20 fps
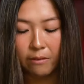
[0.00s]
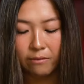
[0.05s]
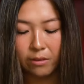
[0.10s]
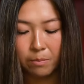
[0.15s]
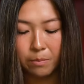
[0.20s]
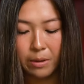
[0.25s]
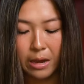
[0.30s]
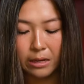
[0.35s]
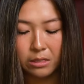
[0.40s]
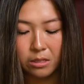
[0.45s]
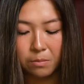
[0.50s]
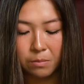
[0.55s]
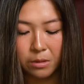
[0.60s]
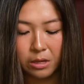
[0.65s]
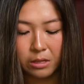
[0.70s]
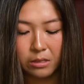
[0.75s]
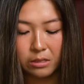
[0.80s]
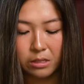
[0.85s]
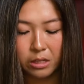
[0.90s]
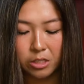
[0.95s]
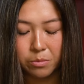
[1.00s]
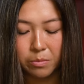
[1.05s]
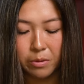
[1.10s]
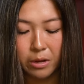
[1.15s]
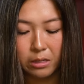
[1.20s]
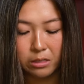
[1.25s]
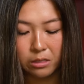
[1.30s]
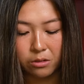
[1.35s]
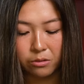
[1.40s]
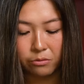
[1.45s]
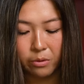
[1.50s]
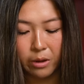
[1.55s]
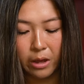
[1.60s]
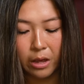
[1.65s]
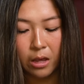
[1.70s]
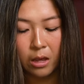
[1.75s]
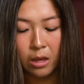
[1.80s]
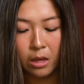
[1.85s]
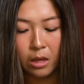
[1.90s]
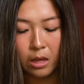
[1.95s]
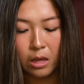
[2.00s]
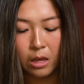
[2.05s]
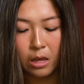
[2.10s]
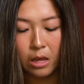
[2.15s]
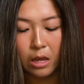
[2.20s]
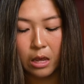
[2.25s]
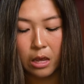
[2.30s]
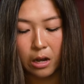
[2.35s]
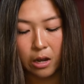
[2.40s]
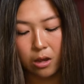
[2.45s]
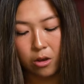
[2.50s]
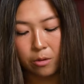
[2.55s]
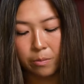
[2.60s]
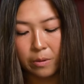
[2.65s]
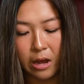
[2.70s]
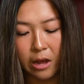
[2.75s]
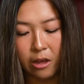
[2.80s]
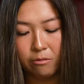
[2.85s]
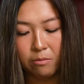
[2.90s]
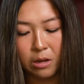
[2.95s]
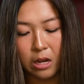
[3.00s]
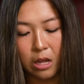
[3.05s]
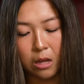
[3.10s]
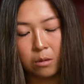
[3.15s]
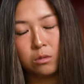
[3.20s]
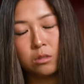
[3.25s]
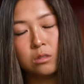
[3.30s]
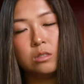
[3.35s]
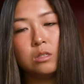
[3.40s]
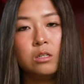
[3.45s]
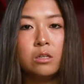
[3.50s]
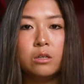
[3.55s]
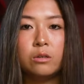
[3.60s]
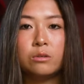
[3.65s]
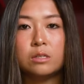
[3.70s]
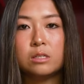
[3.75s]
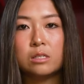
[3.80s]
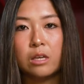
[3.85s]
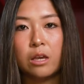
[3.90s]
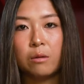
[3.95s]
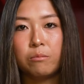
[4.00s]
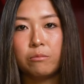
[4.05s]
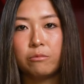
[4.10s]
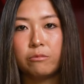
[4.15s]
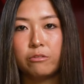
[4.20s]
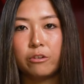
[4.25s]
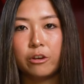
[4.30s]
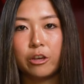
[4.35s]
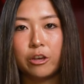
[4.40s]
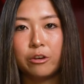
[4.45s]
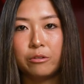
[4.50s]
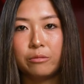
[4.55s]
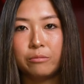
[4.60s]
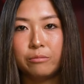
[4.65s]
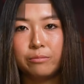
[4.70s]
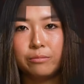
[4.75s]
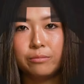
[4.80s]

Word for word: have impacted me in such a positive way and I hope I have been able to do the same for you.